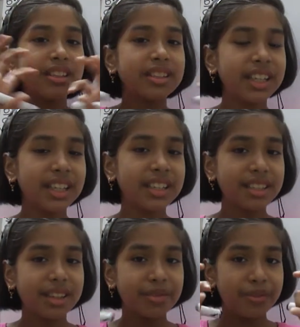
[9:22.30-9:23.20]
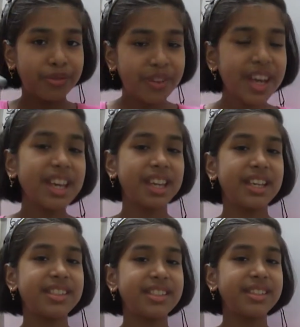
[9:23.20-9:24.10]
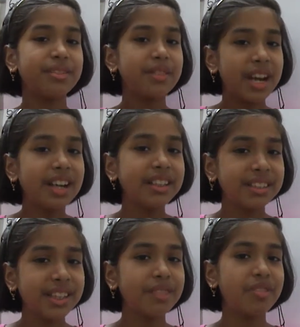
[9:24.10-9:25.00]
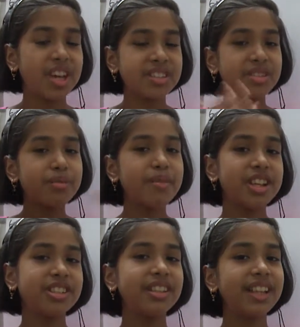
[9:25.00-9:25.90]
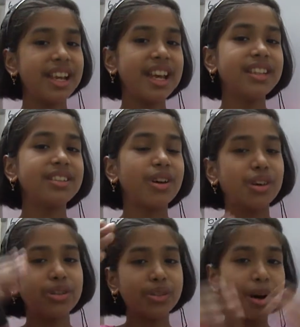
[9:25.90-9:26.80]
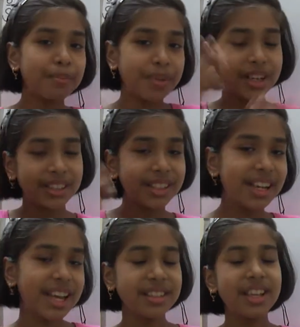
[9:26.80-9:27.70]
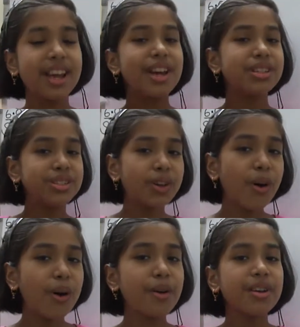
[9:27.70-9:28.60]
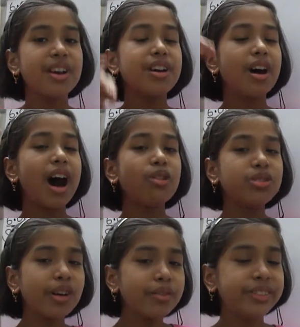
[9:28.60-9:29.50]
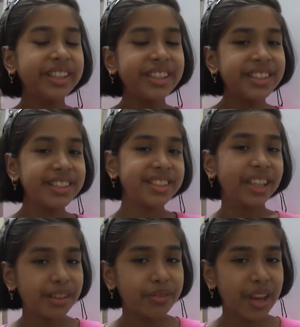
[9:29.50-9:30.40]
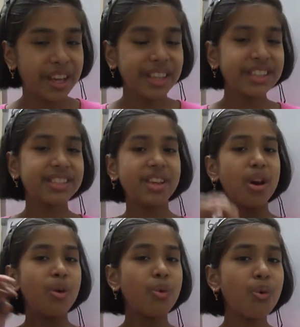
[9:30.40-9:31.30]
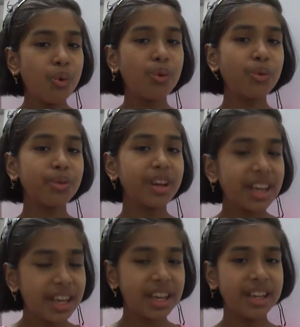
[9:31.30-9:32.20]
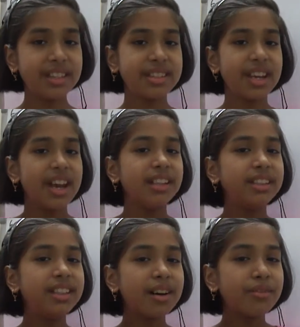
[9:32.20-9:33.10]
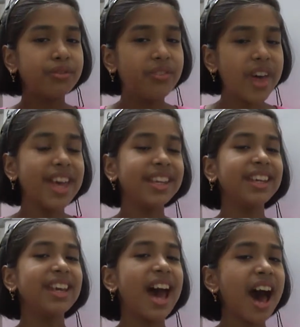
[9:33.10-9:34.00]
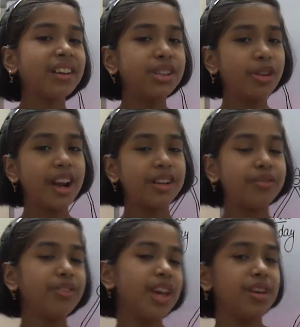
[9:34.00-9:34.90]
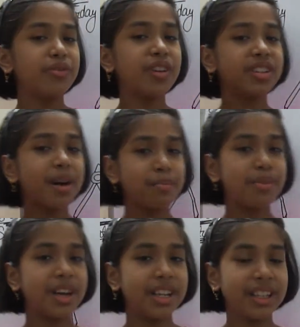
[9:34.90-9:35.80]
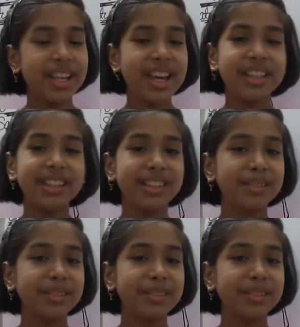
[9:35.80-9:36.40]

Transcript: three ways. We have learned 3 ways to measure the length or to compare the length. So out of these 3 ways, who is the very accurate way for comparing length?